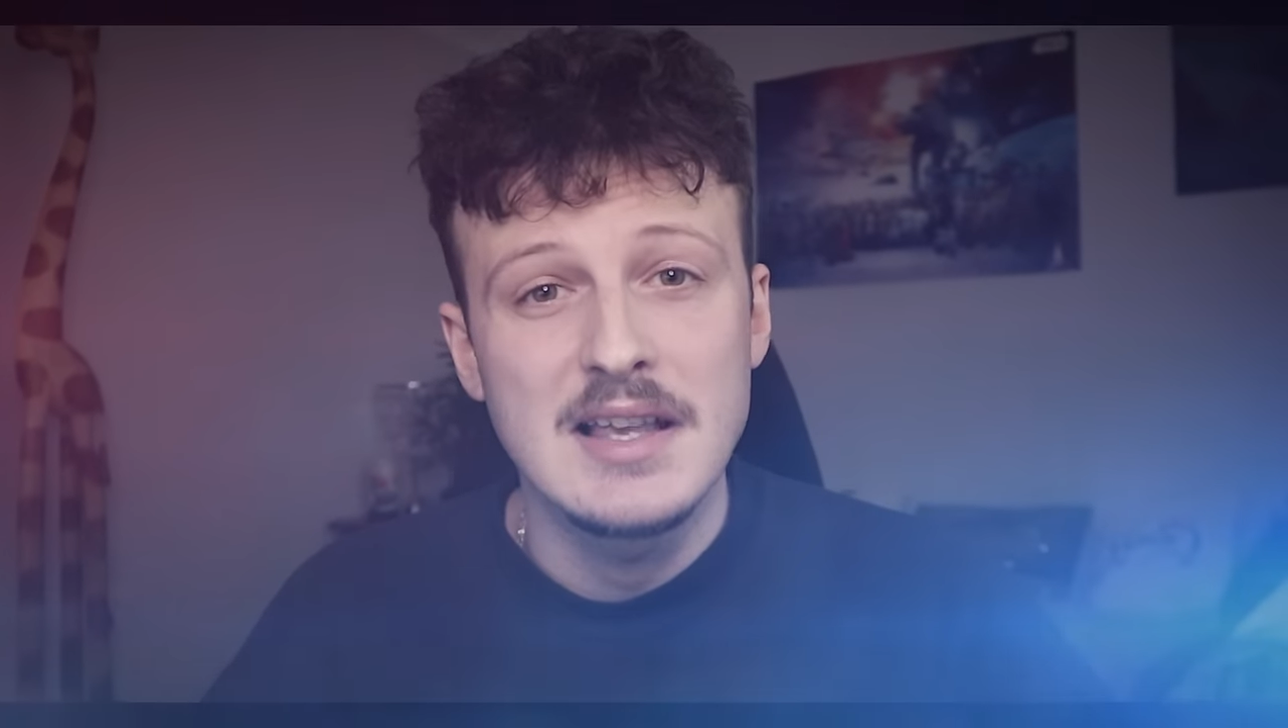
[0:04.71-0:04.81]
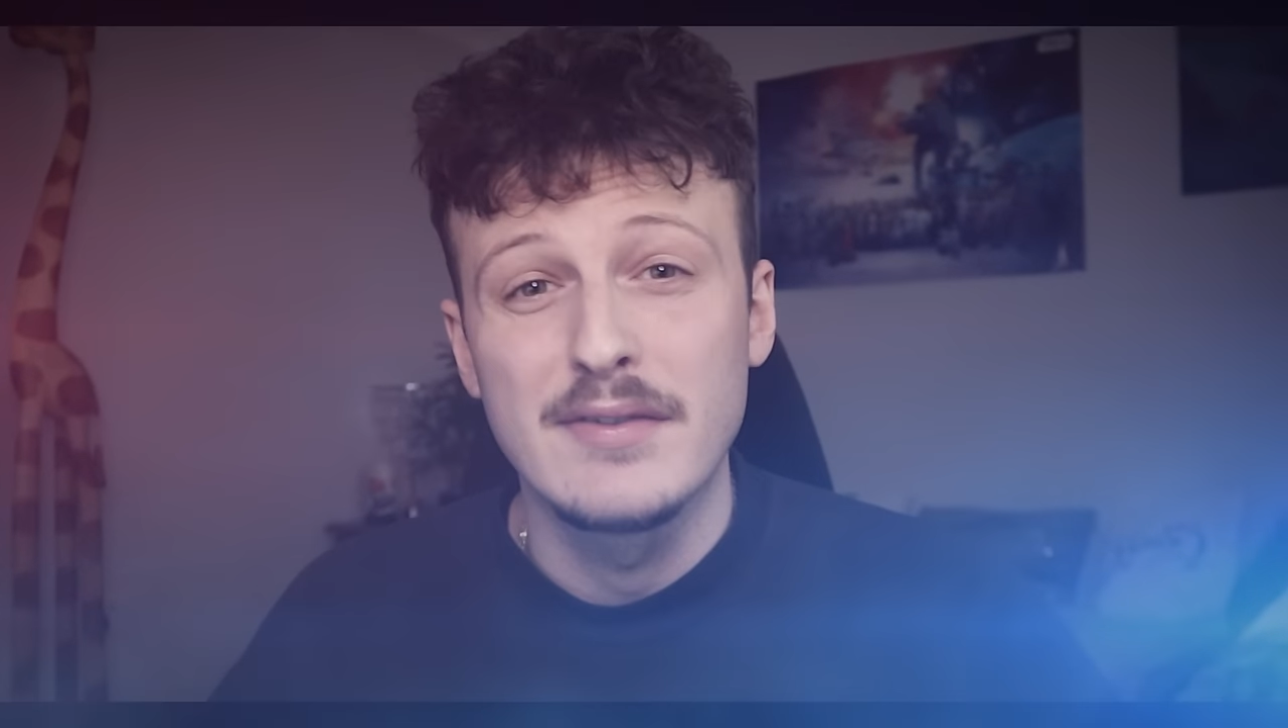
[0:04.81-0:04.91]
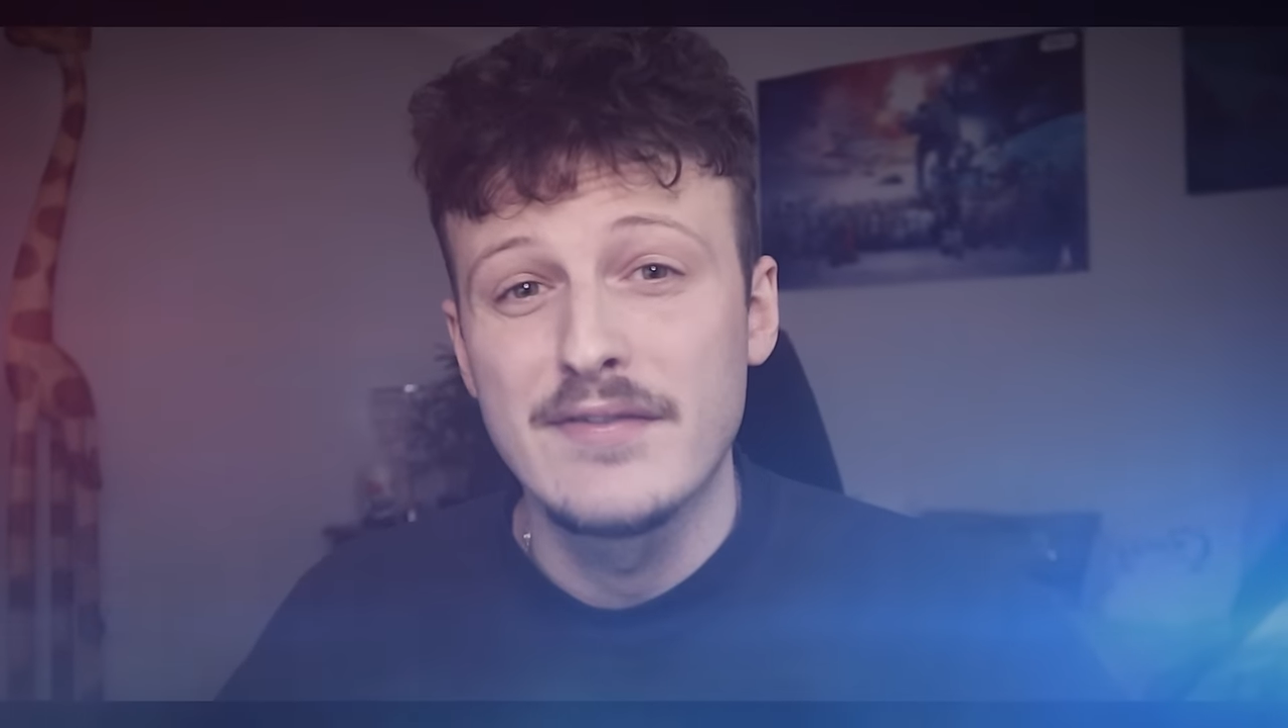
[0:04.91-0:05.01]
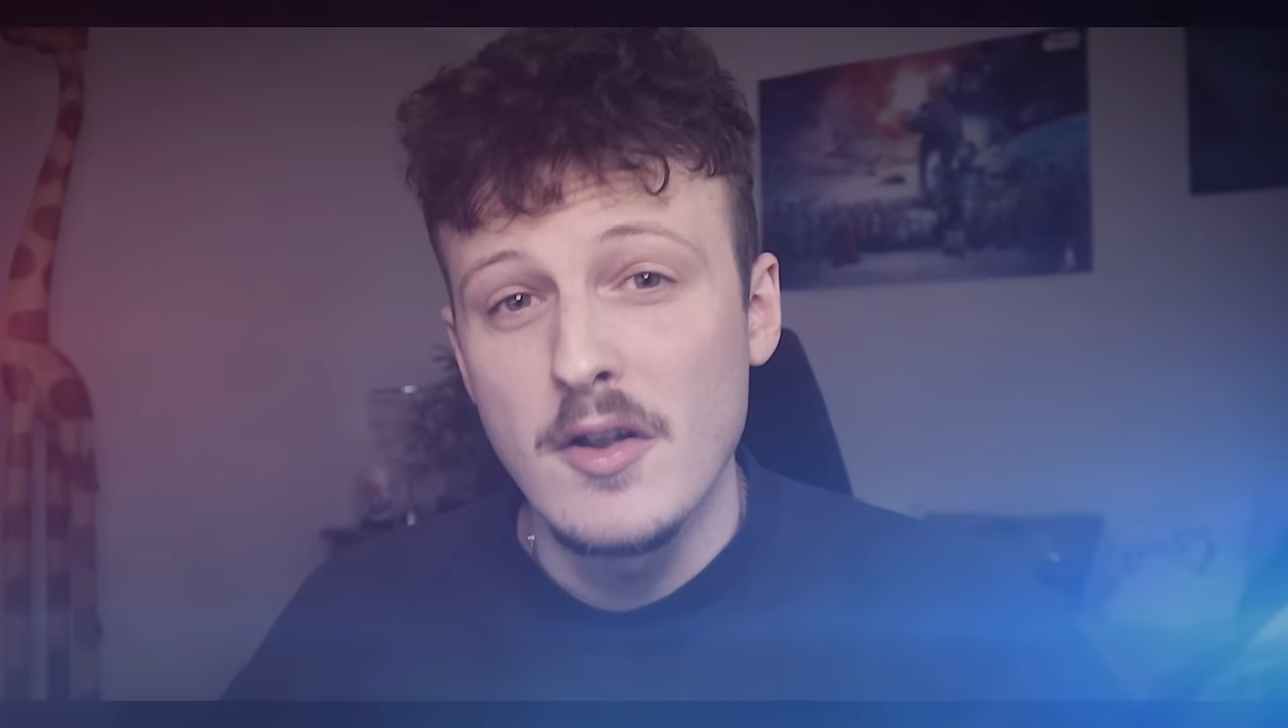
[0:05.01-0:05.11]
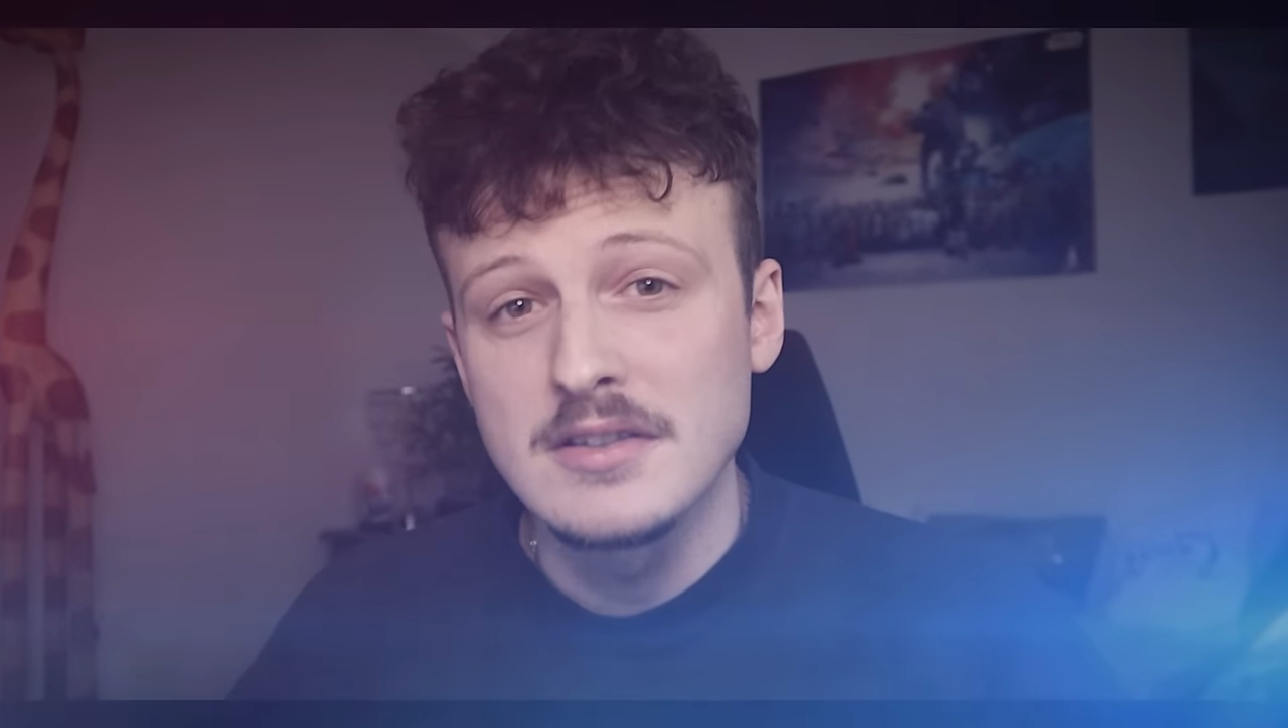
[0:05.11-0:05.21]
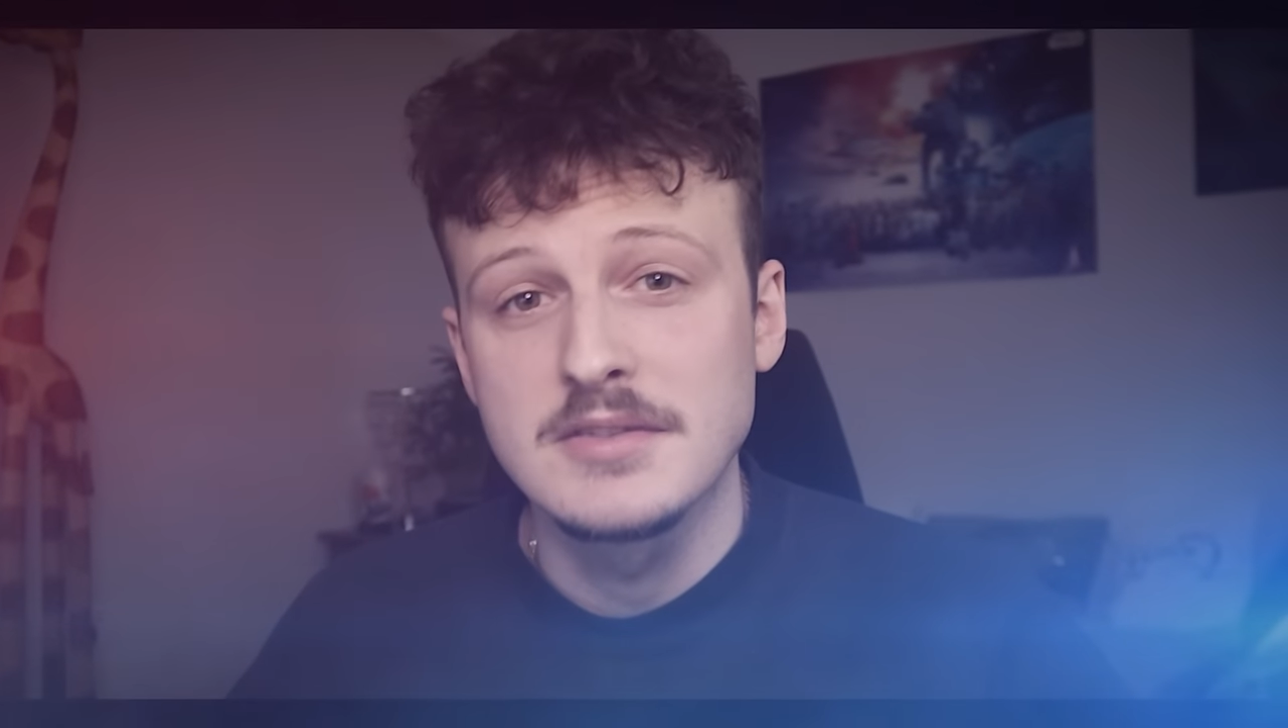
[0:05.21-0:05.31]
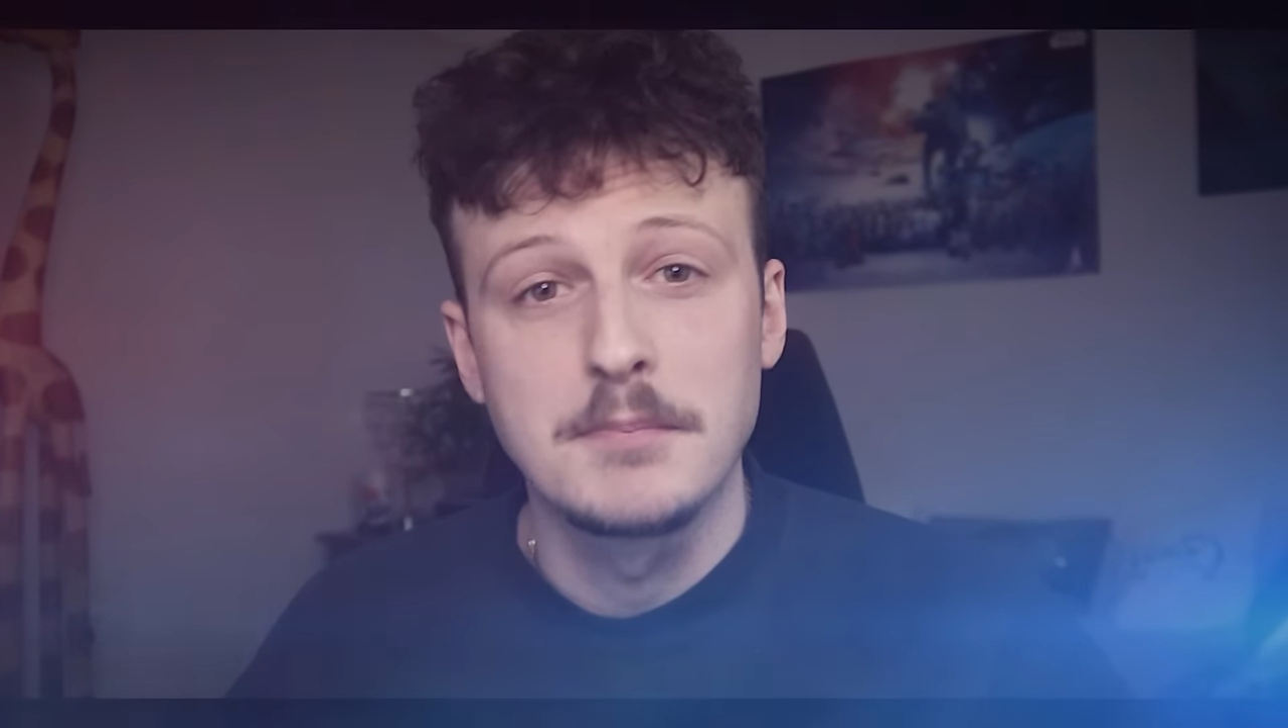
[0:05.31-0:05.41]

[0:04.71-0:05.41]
a false